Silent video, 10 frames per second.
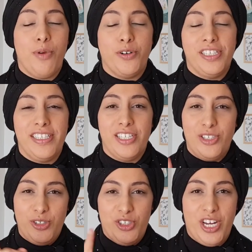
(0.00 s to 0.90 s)
bonuses
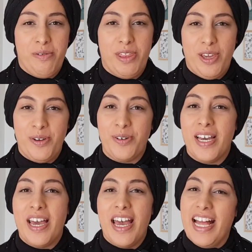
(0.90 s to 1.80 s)
to share with you.
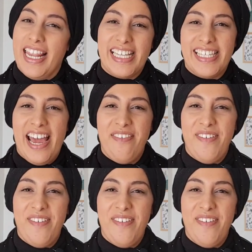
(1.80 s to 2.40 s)
Let's dive